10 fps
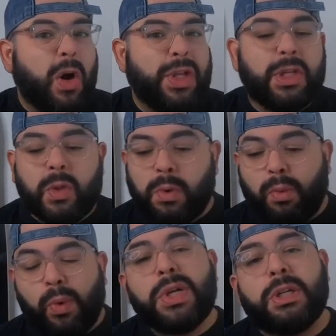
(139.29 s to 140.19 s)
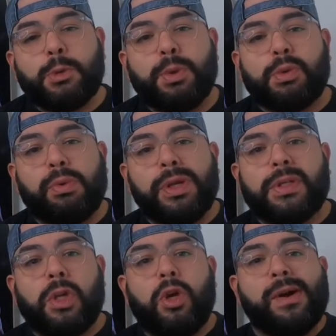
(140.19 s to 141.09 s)
I think these were originally supposed to release
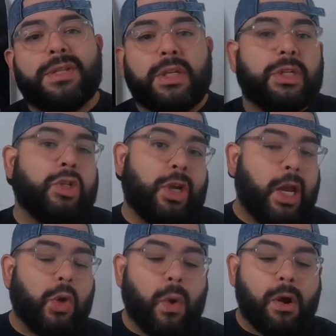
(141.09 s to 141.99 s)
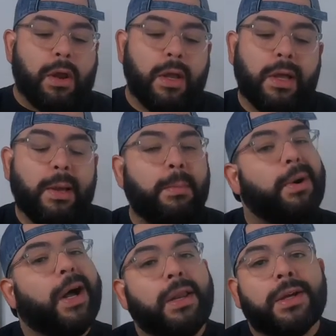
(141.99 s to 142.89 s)
in the US in January,
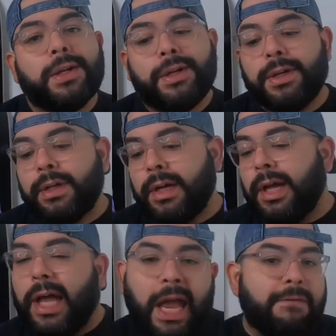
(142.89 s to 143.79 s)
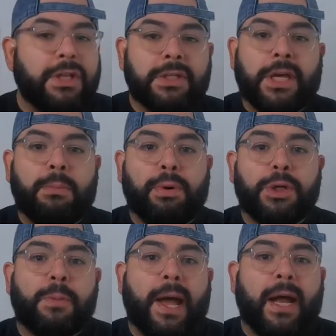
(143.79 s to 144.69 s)
but everything's getting
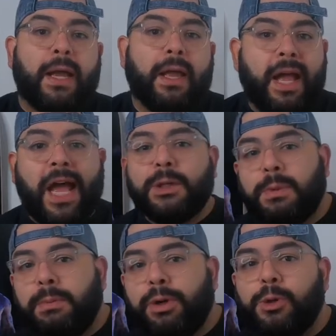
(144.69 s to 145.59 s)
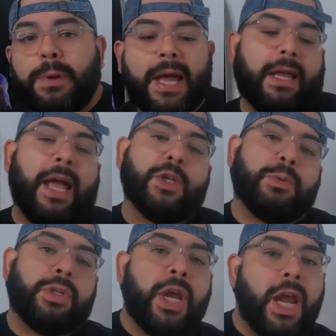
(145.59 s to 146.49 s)
pushed back, has been pushed back, has
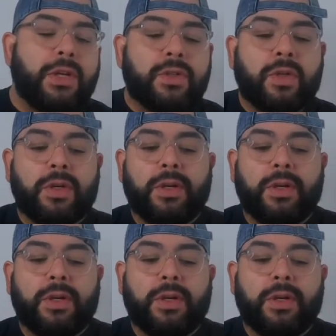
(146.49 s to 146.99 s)
been changed.